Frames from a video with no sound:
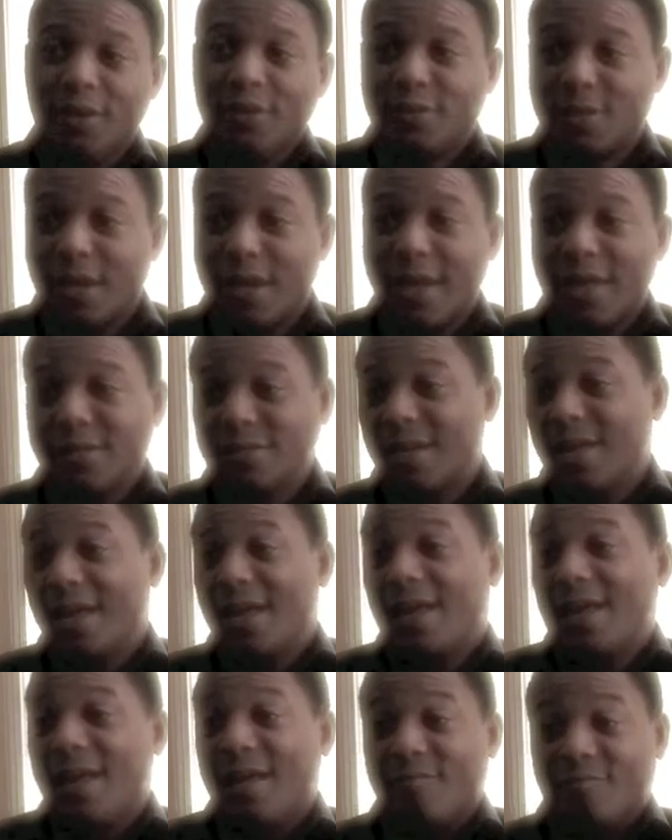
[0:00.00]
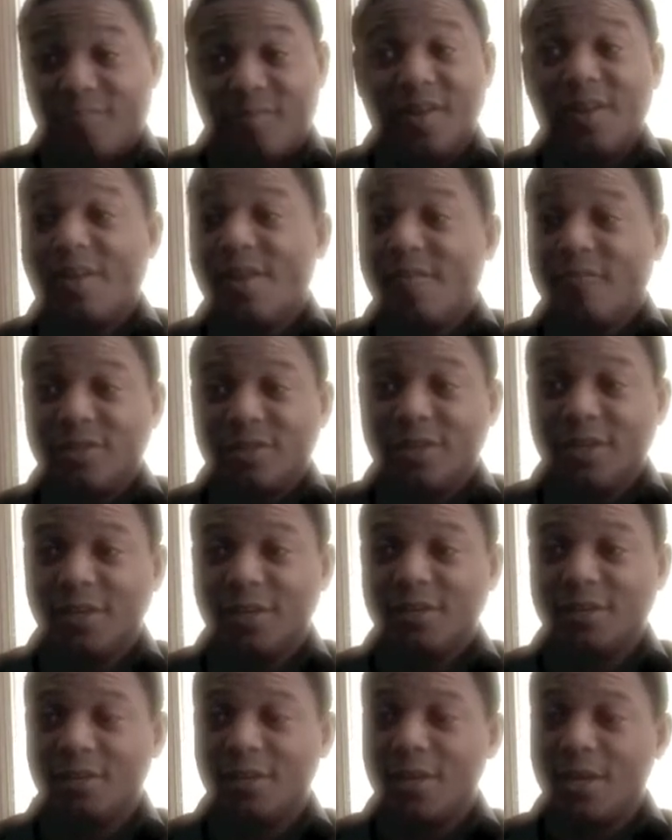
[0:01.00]
this class, and I've been there ever
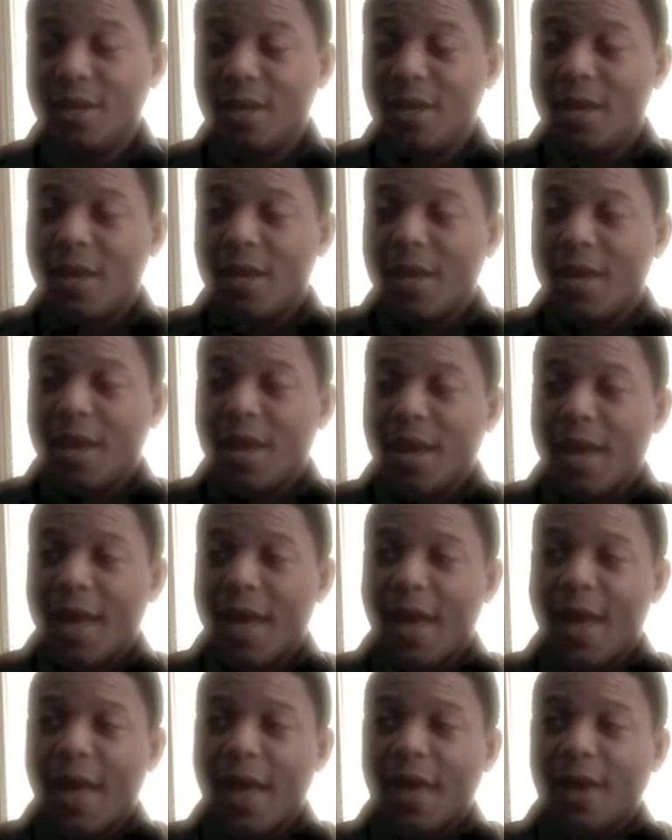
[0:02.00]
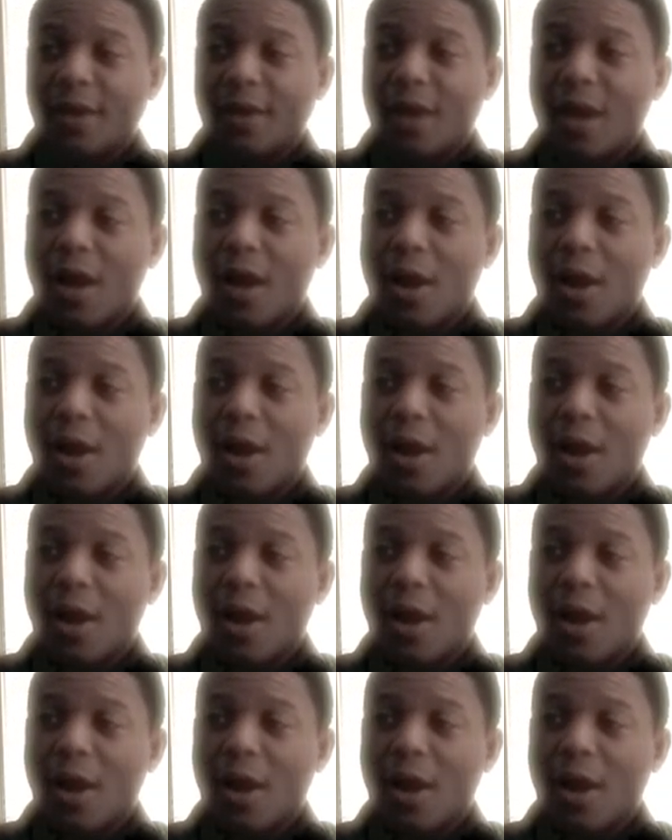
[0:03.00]
since. And